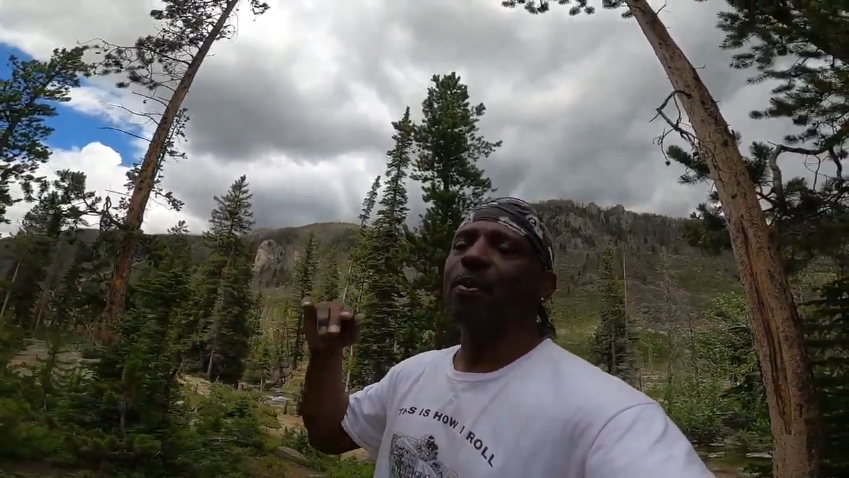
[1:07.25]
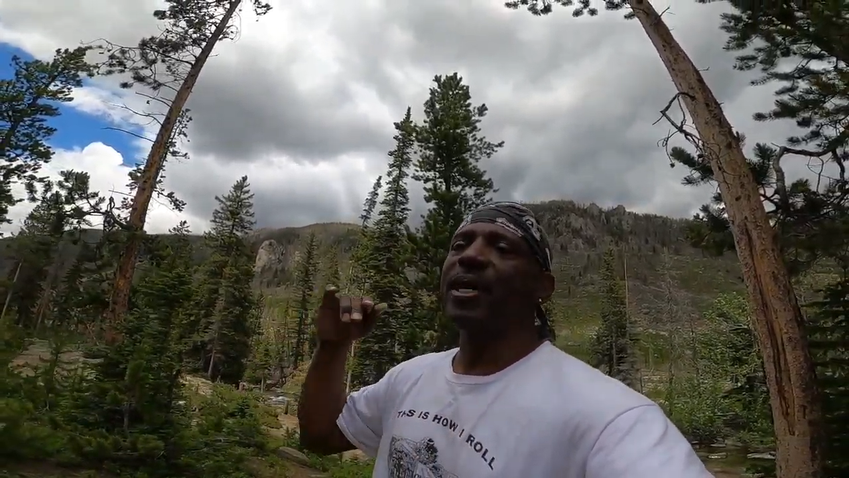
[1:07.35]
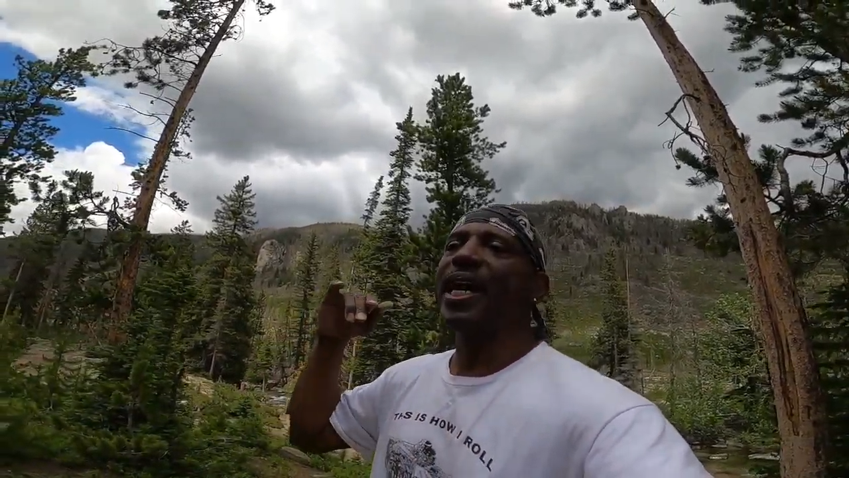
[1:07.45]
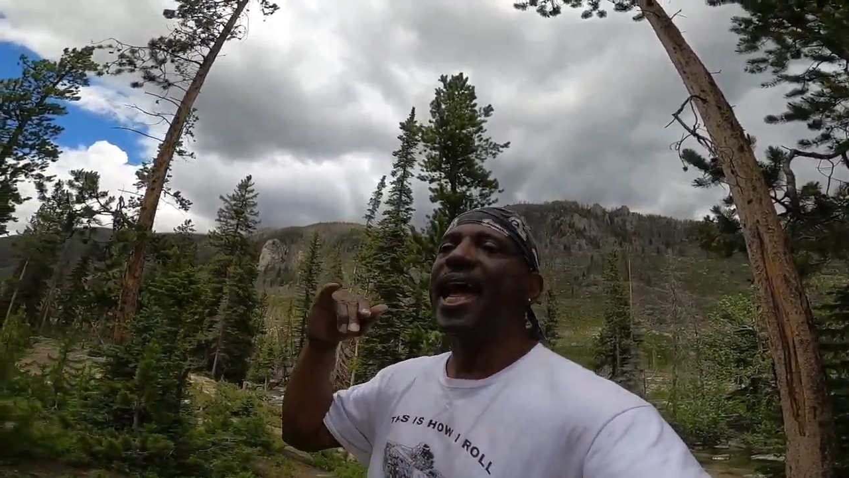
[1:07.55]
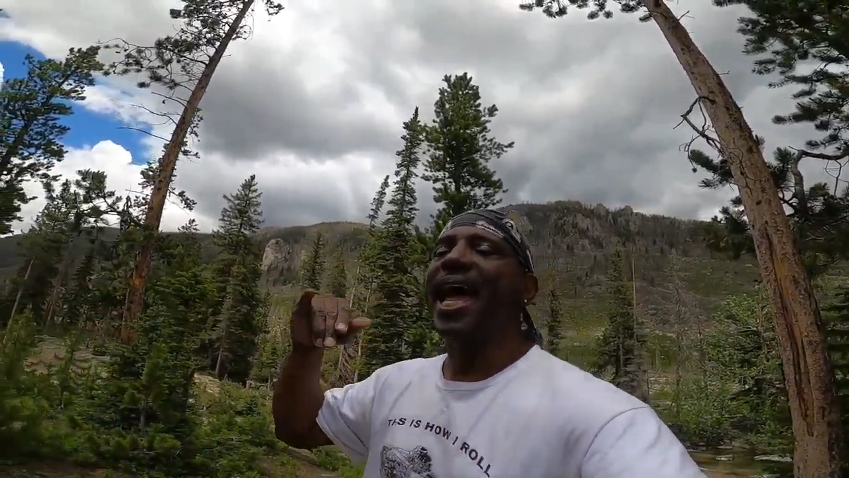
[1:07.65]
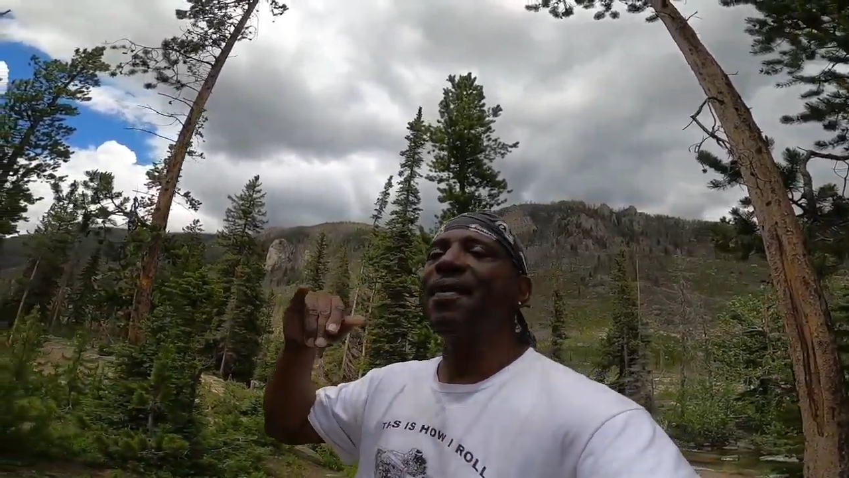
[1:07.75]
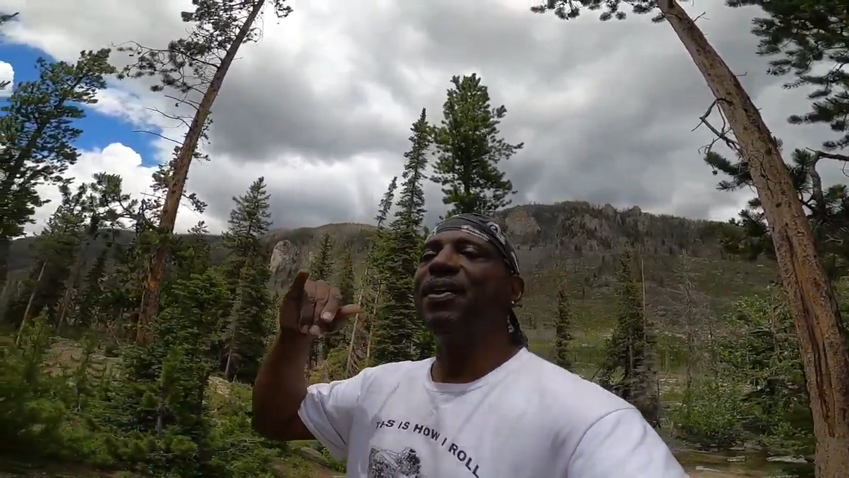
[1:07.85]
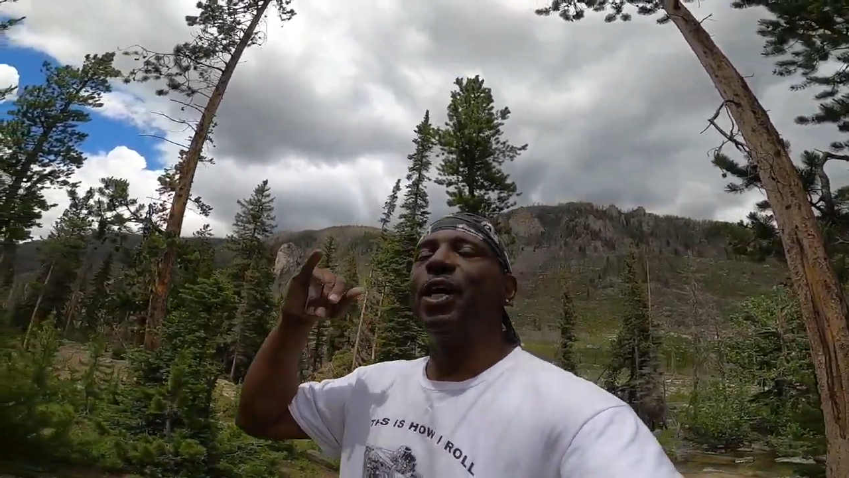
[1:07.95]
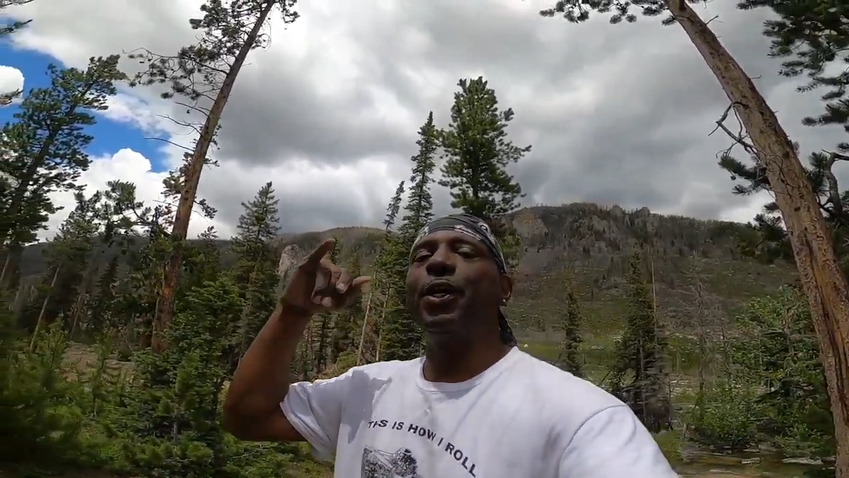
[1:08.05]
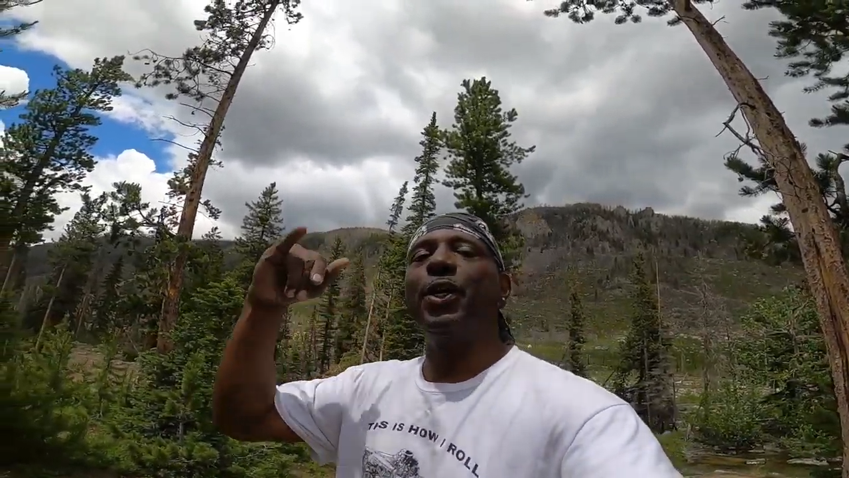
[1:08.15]
But we
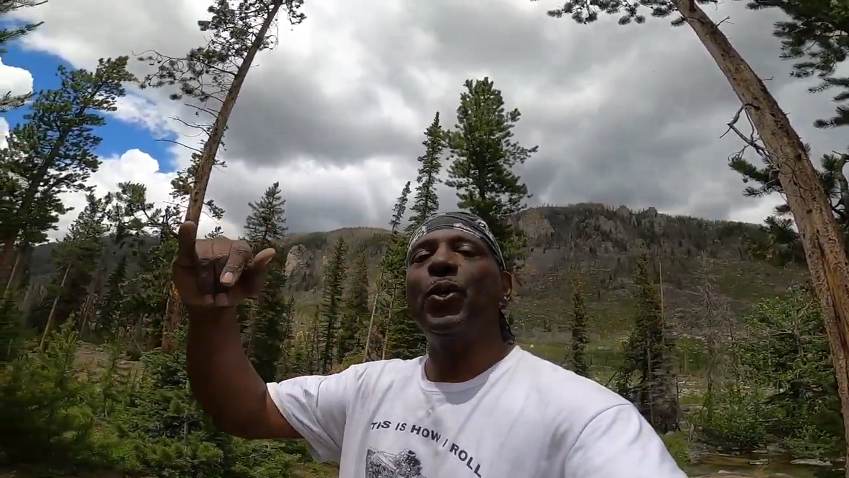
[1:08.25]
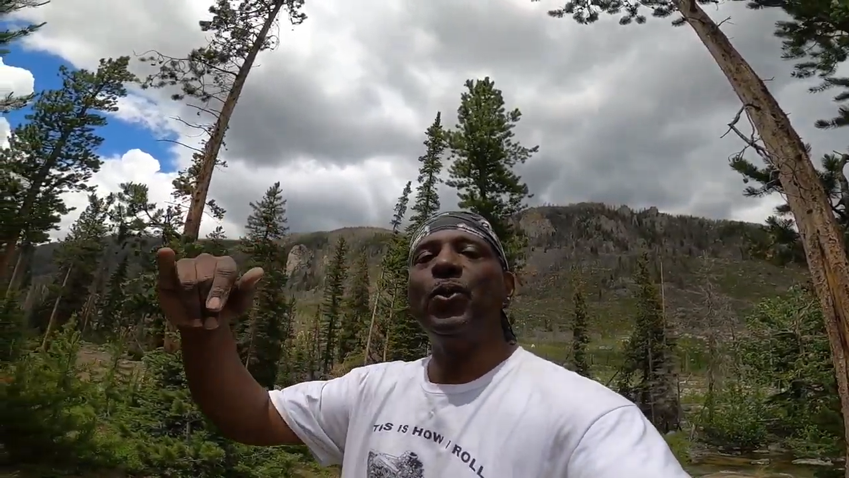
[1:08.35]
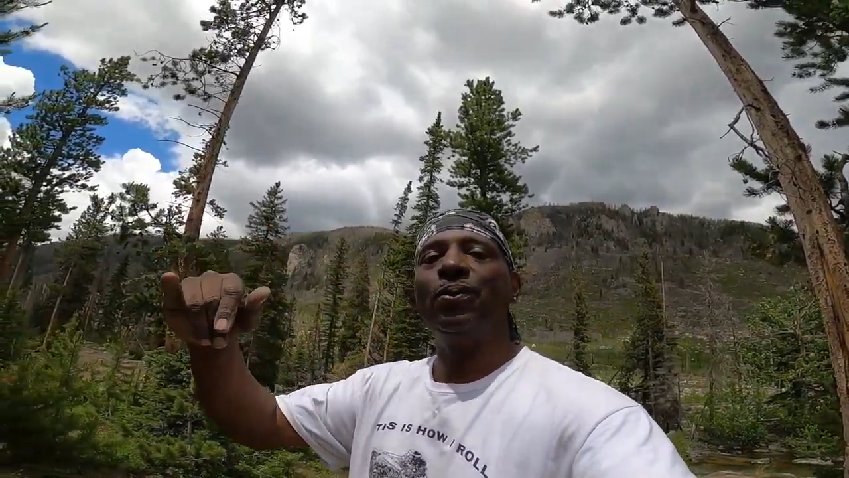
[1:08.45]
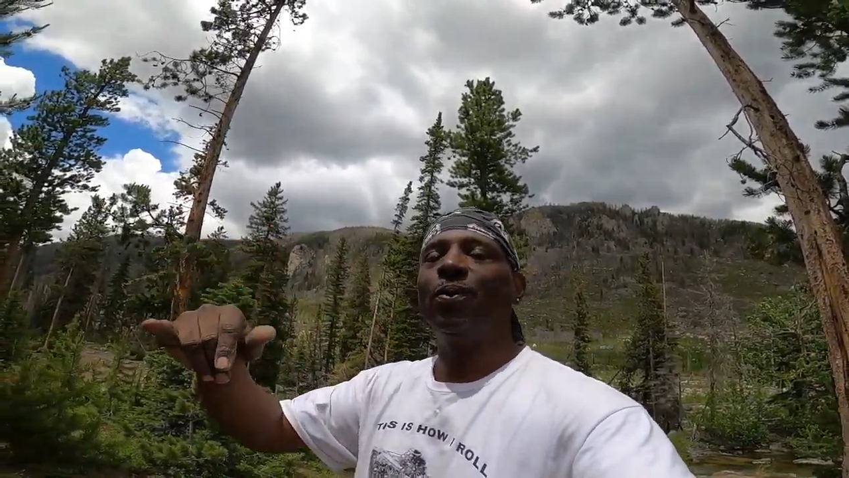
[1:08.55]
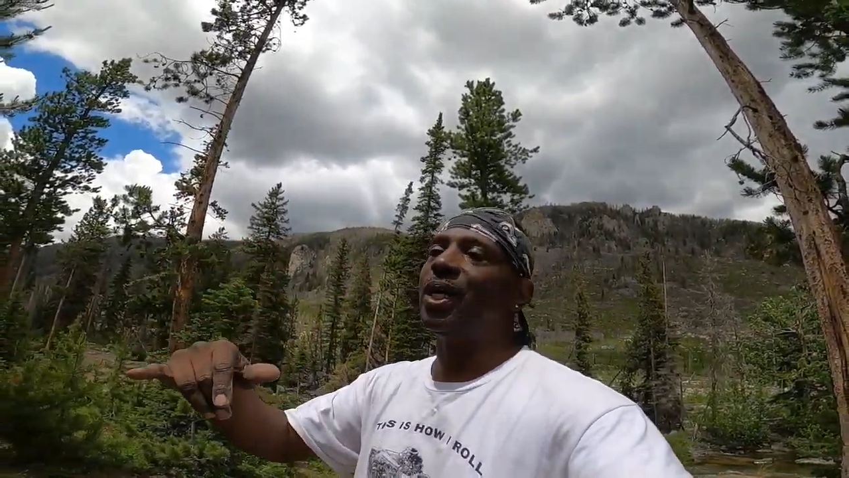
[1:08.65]
have a new,